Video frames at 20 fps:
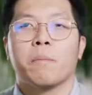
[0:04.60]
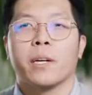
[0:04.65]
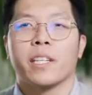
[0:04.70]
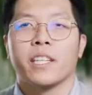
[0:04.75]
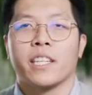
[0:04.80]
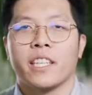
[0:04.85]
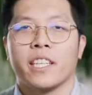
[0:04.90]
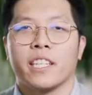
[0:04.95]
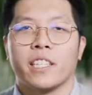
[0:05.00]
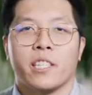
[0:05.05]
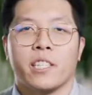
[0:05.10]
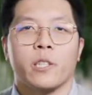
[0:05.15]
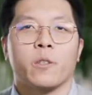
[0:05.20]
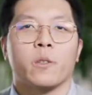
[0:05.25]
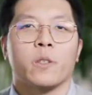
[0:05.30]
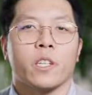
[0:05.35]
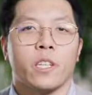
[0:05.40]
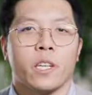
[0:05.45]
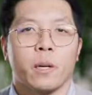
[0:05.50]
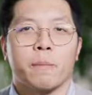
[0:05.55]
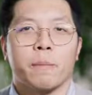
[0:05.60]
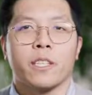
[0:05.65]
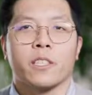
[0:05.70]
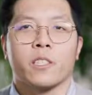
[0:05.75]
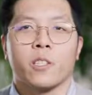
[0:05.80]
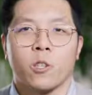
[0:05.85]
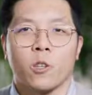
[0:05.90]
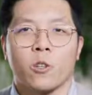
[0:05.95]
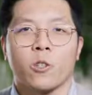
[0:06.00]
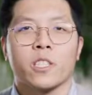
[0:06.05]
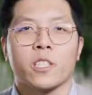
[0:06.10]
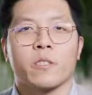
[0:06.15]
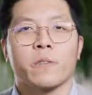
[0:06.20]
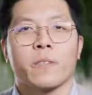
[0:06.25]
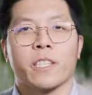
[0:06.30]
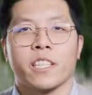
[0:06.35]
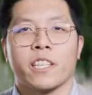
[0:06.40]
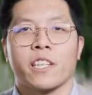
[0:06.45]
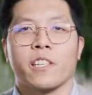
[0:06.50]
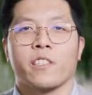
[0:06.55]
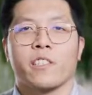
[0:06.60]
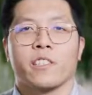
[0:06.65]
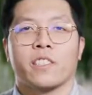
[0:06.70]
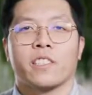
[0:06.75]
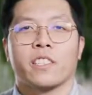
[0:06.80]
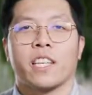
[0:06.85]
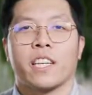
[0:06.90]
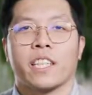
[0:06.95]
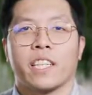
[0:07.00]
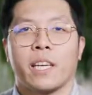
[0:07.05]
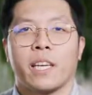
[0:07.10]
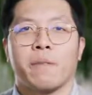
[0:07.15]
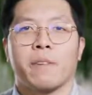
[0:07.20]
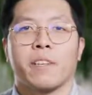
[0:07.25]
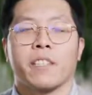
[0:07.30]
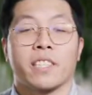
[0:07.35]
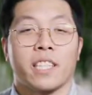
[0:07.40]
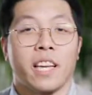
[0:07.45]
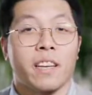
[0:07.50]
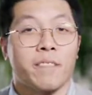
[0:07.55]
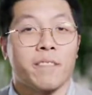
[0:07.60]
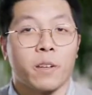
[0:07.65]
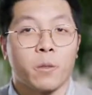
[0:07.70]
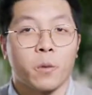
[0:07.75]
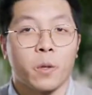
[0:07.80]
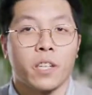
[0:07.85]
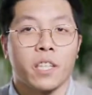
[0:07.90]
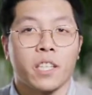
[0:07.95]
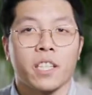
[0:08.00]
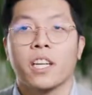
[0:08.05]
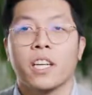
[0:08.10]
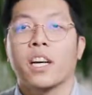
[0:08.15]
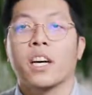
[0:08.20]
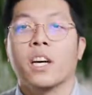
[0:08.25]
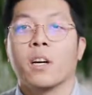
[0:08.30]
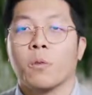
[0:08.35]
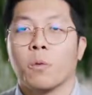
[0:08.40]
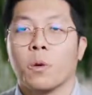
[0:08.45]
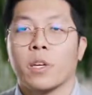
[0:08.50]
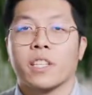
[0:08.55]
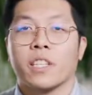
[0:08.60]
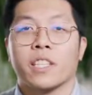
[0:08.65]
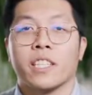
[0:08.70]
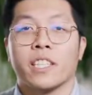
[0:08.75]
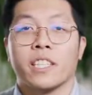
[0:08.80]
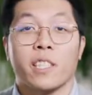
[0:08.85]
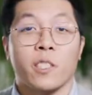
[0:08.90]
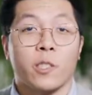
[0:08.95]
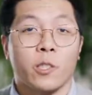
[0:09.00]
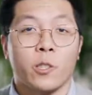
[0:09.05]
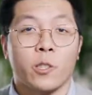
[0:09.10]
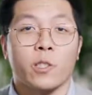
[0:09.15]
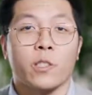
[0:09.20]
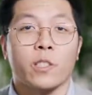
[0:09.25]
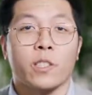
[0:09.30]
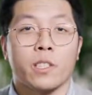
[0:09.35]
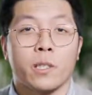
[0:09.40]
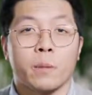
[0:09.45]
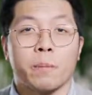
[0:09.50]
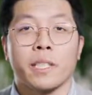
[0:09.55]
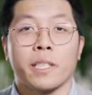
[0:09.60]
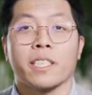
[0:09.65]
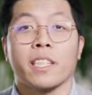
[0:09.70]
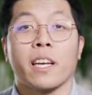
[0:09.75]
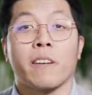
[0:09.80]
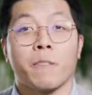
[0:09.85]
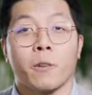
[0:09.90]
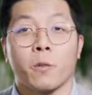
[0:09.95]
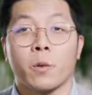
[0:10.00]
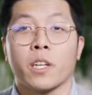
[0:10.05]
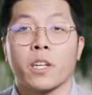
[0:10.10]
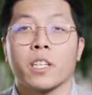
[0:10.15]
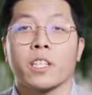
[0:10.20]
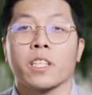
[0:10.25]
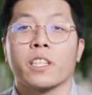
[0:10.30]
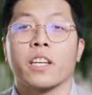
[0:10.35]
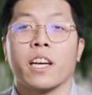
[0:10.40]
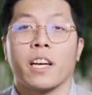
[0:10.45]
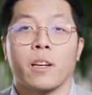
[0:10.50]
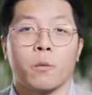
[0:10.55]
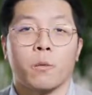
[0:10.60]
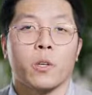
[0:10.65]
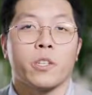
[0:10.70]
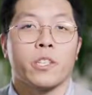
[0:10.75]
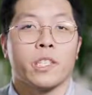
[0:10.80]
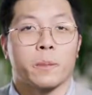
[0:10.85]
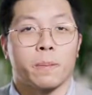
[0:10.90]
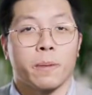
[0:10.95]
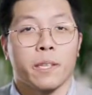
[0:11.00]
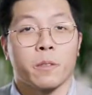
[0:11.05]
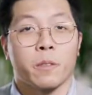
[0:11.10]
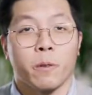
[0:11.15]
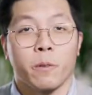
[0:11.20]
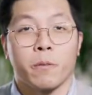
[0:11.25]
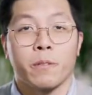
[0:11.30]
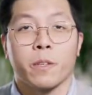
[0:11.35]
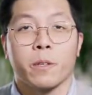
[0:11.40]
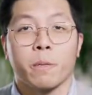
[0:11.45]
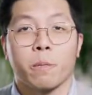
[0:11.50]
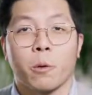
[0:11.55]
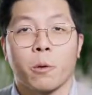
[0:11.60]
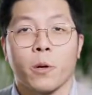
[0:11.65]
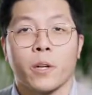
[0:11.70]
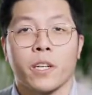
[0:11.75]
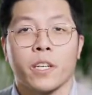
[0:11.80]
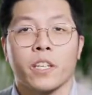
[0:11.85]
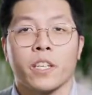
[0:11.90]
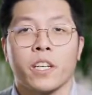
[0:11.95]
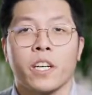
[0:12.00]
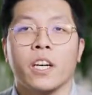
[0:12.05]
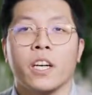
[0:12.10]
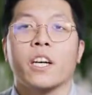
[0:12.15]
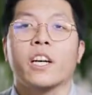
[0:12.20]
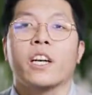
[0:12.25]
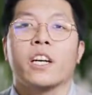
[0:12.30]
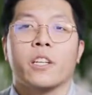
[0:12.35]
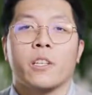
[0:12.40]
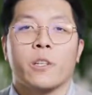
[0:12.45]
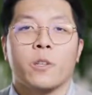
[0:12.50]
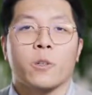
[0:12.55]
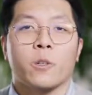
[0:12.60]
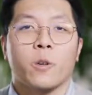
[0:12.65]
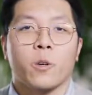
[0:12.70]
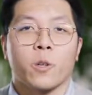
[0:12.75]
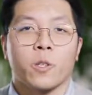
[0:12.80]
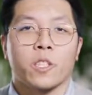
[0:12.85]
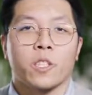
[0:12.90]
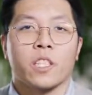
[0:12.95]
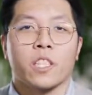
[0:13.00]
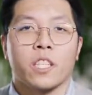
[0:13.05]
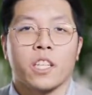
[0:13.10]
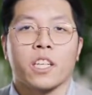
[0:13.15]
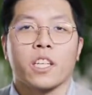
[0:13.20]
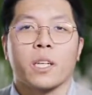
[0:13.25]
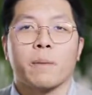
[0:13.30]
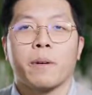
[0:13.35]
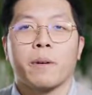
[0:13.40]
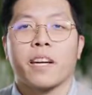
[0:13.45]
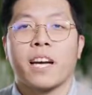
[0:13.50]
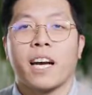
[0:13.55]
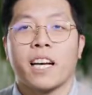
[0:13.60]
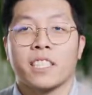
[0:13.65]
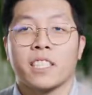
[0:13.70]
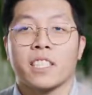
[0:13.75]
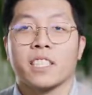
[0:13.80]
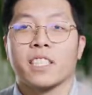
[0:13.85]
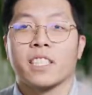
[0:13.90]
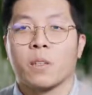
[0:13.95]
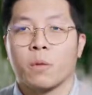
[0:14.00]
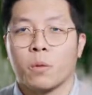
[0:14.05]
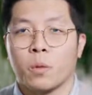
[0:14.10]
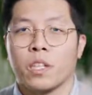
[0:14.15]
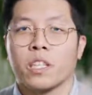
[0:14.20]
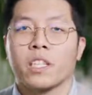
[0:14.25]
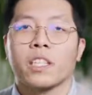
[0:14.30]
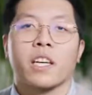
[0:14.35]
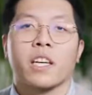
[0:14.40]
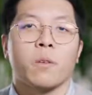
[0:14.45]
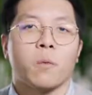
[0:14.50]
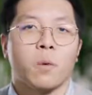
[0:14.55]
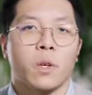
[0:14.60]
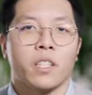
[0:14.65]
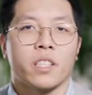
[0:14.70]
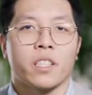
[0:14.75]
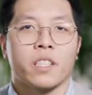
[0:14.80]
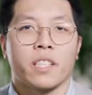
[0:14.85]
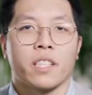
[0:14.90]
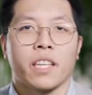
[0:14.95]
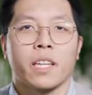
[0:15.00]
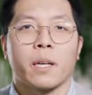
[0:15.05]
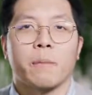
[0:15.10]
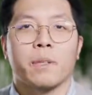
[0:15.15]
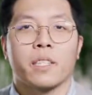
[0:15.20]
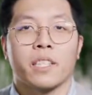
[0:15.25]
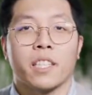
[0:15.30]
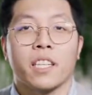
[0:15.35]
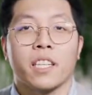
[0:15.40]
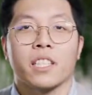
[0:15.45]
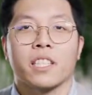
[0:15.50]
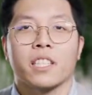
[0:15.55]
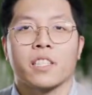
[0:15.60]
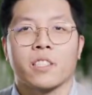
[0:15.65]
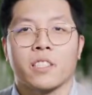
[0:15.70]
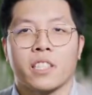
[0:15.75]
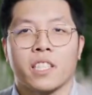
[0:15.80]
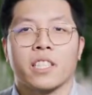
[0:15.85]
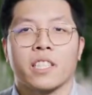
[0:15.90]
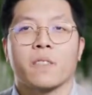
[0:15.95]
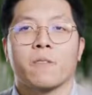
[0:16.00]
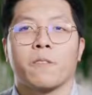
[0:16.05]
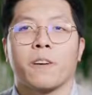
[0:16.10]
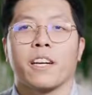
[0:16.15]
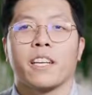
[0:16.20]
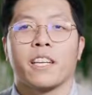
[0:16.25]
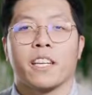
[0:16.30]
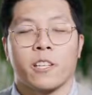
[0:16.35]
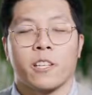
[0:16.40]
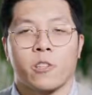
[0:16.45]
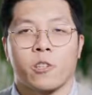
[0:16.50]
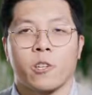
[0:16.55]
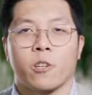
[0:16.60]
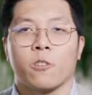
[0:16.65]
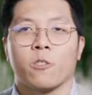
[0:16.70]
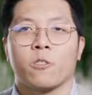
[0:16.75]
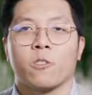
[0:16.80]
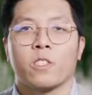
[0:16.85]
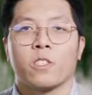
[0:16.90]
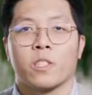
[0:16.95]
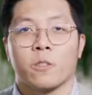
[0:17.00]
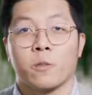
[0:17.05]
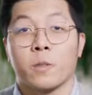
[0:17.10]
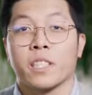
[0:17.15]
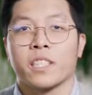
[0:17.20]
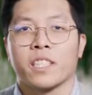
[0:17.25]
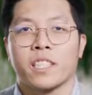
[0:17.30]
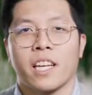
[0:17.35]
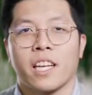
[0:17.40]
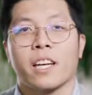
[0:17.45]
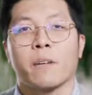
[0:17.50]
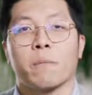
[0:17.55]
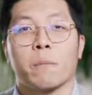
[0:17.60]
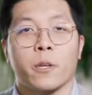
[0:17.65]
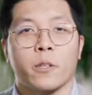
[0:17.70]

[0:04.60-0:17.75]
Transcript: By the end, you'll know about the laws and regulations that keep you safe at work, what you need to do to be safe at work, and what you expect from your employer. You'll also learn about hazards at work and what they can be done to identify and control the risks that